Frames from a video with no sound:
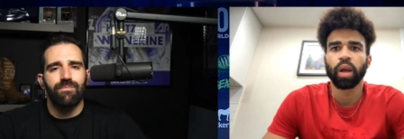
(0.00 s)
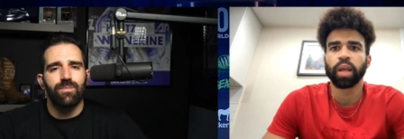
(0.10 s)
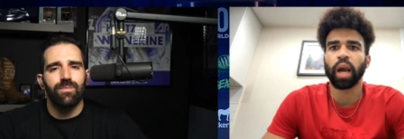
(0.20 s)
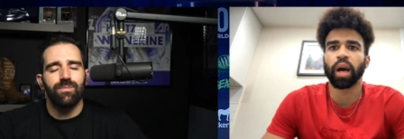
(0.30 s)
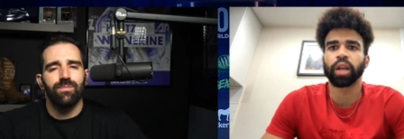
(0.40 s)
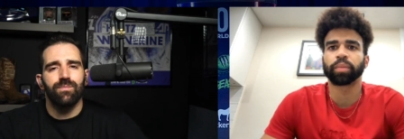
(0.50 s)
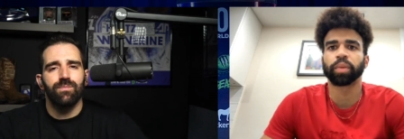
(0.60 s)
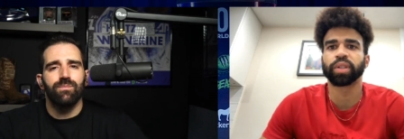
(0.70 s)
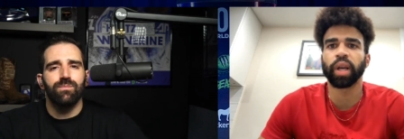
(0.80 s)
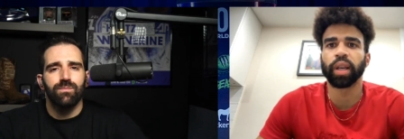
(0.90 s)
Speaker 1: Yeah, hundred
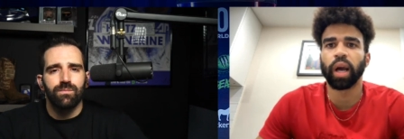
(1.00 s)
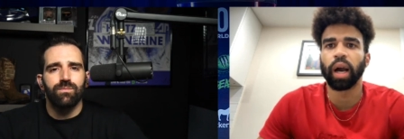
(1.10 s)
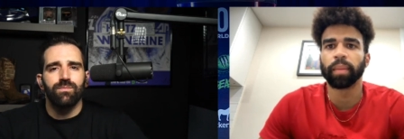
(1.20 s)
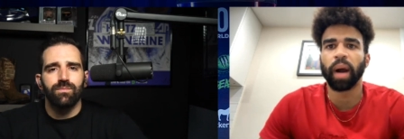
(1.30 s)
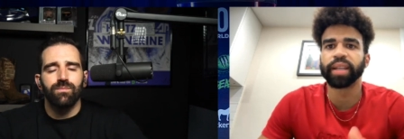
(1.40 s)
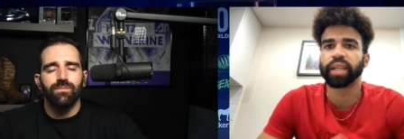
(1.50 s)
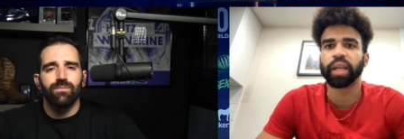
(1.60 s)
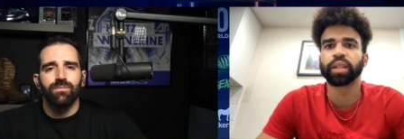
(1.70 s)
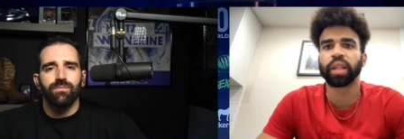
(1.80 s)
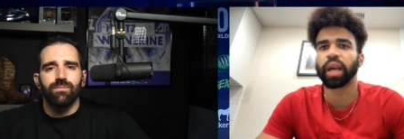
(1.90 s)
percent. Um, I
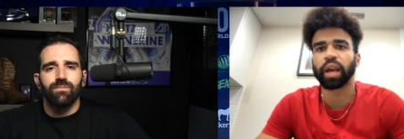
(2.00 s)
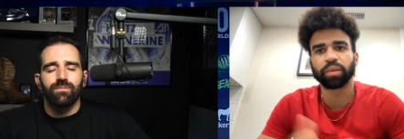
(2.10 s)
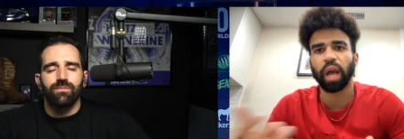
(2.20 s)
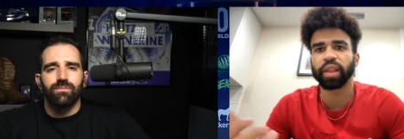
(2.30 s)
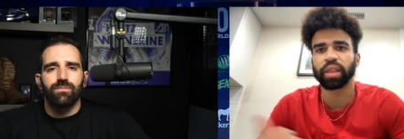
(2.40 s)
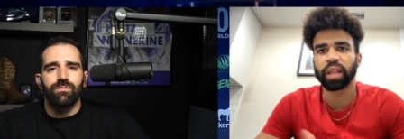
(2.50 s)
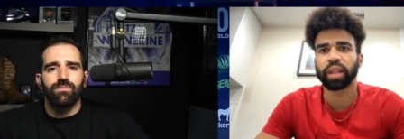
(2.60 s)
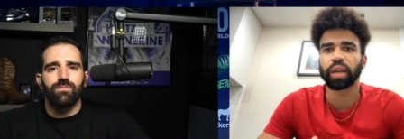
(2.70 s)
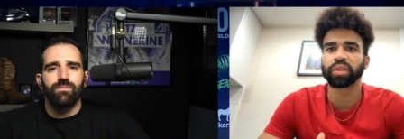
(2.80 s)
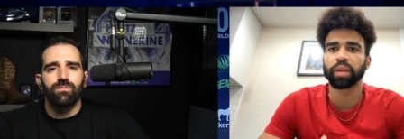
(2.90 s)
did think it was, I did
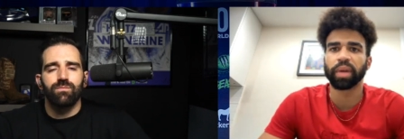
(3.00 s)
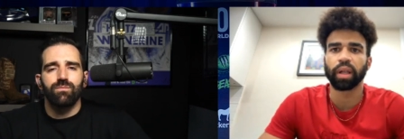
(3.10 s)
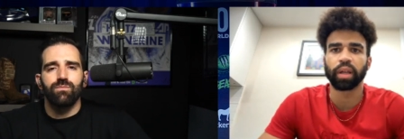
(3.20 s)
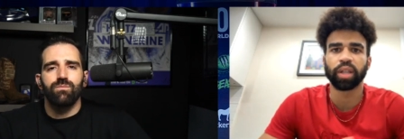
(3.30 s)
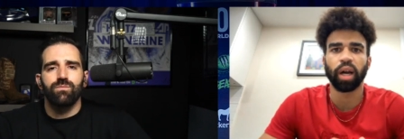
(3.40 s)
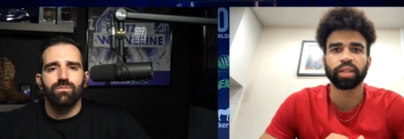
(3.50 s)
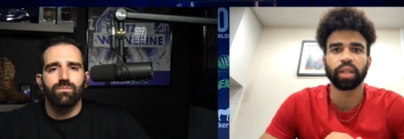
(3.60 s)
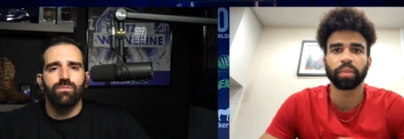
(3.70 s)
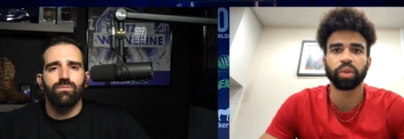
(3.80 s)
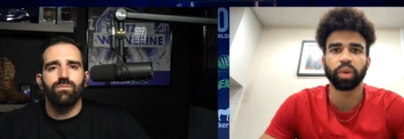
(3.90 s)
think it was going to be a, toss
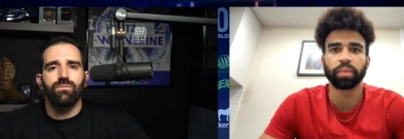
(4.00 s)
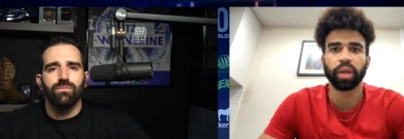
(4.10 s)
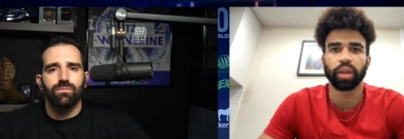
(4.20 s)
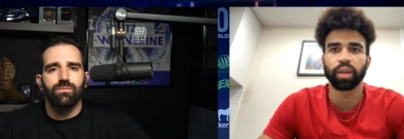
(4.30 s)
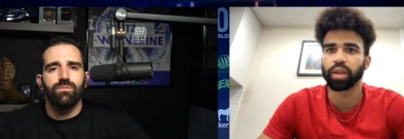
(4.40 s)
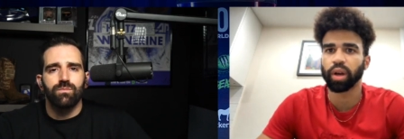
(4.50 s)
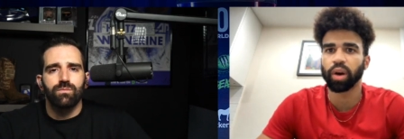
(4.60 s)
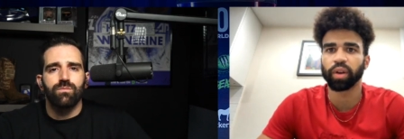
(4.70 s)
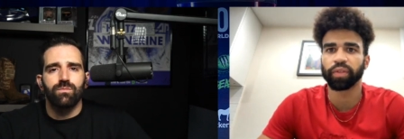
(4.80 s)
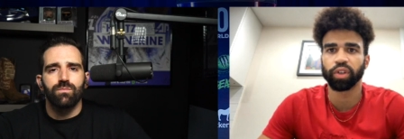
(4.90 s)
up between me and
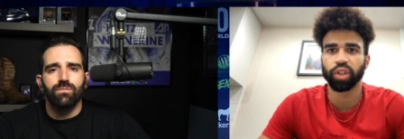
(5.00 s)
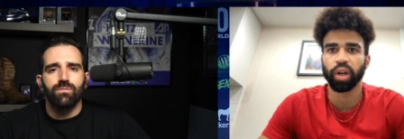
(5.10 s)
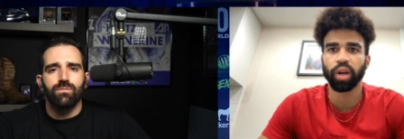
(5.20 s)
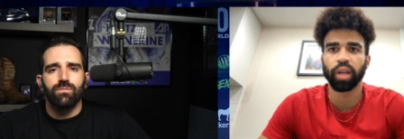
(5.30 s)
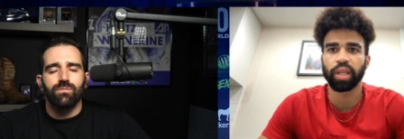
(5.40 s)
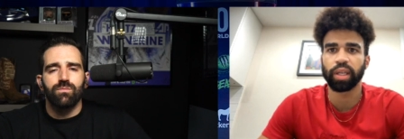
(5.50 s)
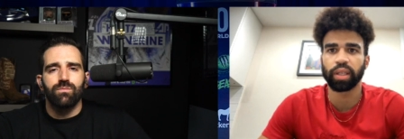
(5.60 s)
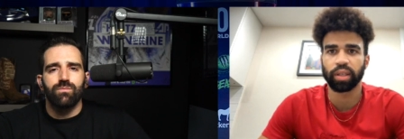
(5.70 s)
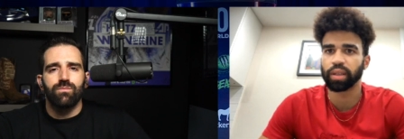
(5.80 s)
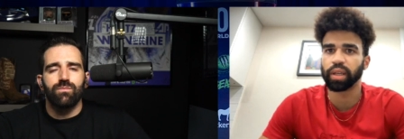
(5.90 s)
Dakota for sure. He
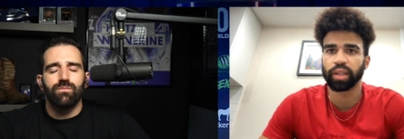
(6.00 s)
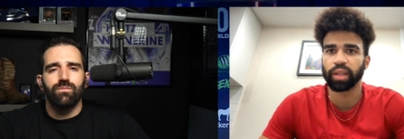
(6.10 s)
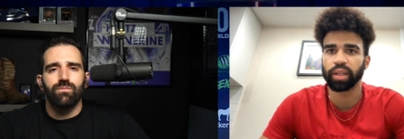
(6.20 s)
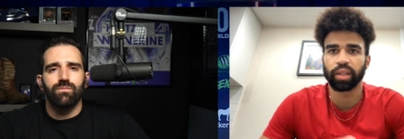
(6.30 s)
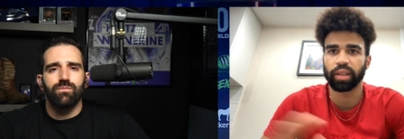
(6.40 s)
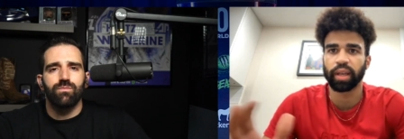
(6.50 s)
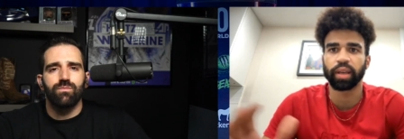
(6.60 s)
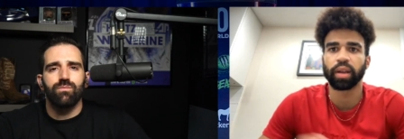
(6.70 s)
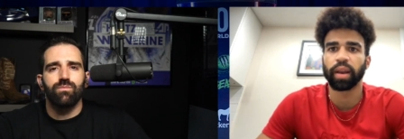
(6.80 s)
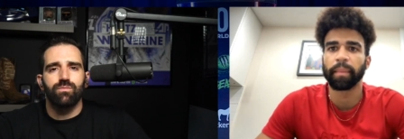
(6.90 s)
he he
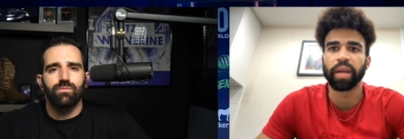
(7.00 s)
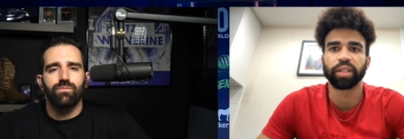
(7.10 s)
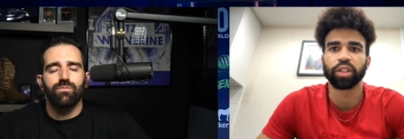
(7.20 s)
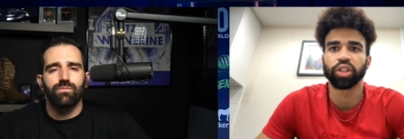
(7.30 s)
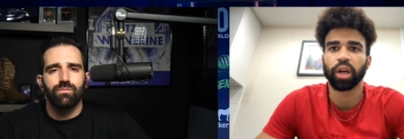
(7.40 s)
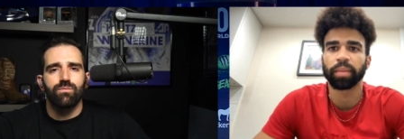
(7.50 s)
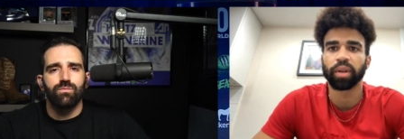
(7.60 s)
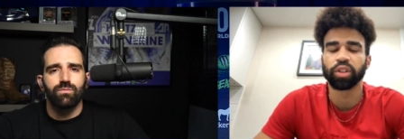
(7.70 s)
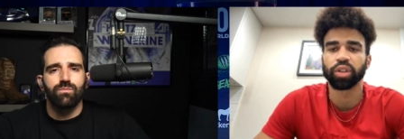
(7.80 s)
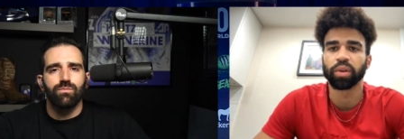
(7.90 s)
did an amazing job on
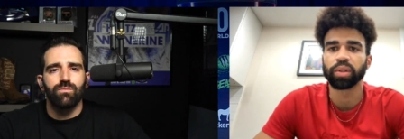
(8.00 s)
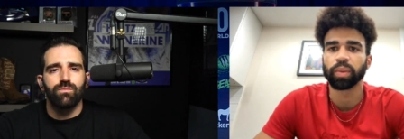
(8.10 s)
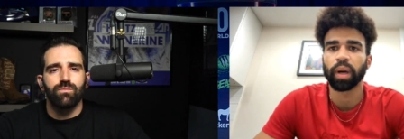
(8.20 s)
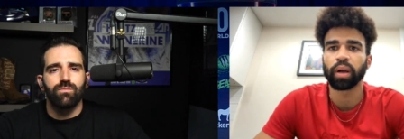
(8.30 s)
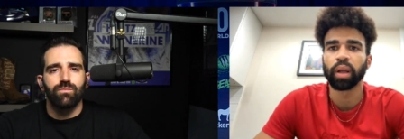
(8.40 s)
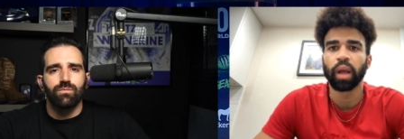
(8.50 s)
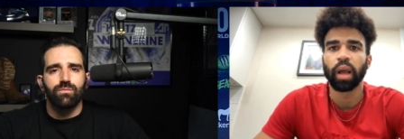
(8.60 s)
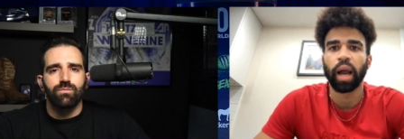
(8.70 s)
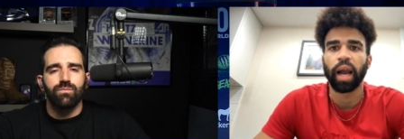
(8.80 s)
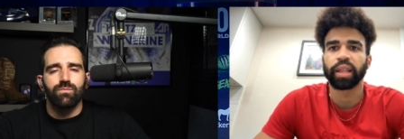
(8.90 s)
the show as well.
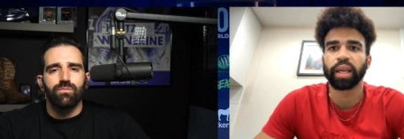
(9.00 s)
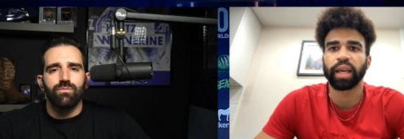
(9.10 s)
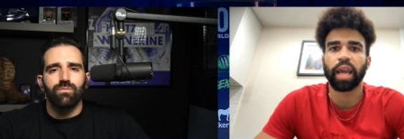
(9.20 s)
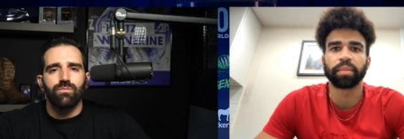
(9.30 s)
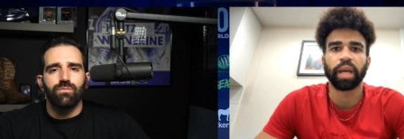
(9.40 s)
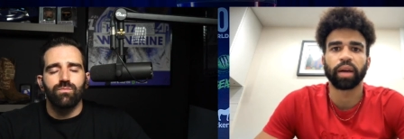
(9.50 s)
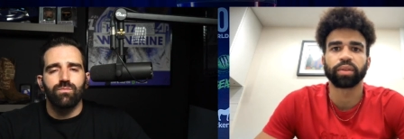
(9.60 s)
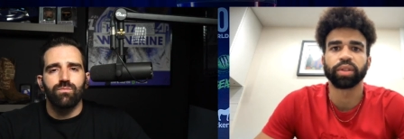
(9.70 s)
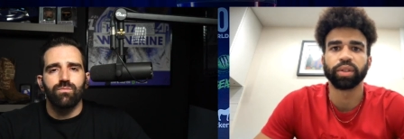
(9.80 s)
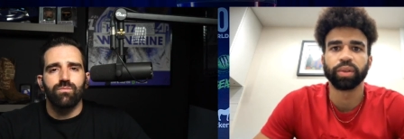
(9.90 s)
I think it came down
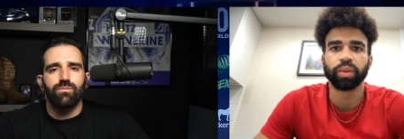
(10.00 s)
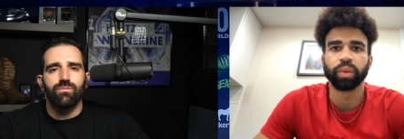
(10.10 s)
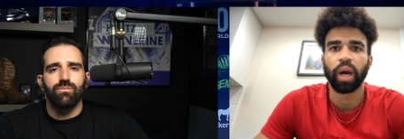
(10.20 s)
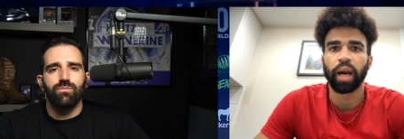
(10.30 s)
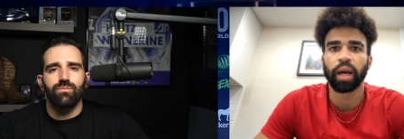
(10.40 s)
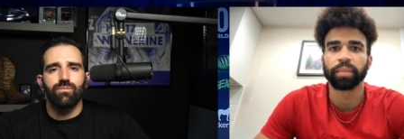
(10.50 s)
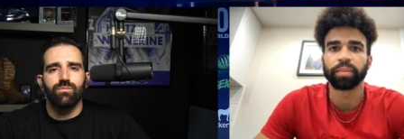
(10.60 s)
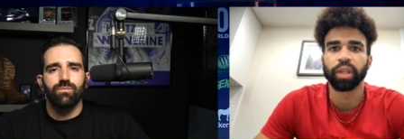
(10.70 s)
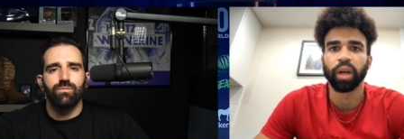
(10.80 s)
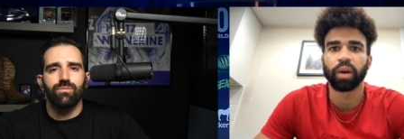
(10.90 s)
to um,
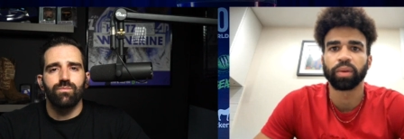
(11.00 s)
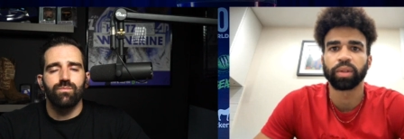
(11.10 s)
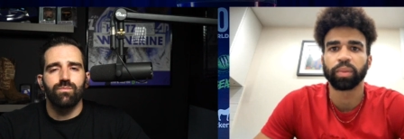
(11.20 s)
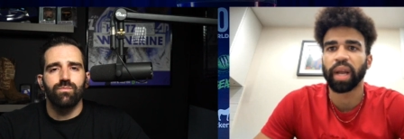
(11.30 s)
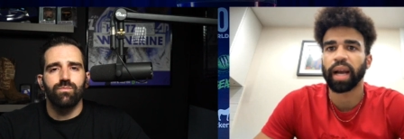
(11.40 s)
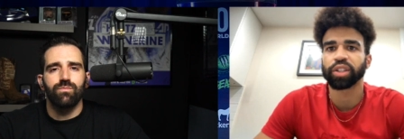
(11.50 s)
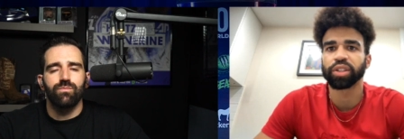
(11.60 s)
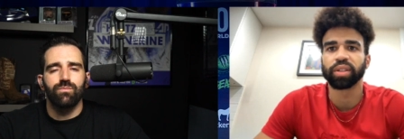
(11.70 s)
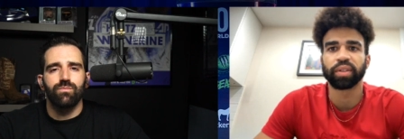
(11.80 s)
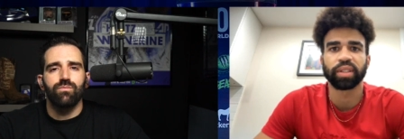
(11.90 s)
you know the
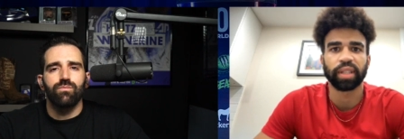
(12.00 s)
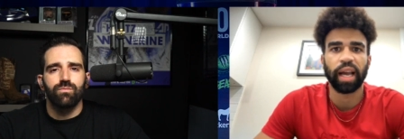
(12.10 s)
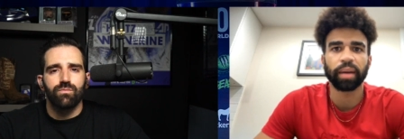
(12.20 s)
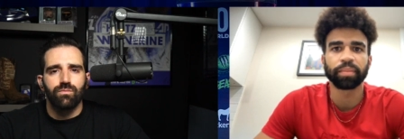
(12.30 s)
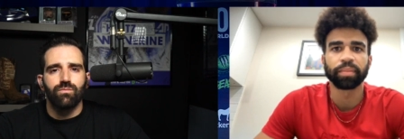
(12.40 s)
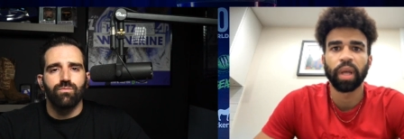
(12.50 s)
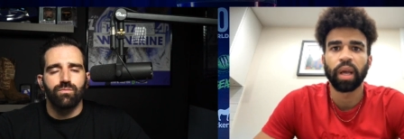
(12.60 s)
reactions of the slap.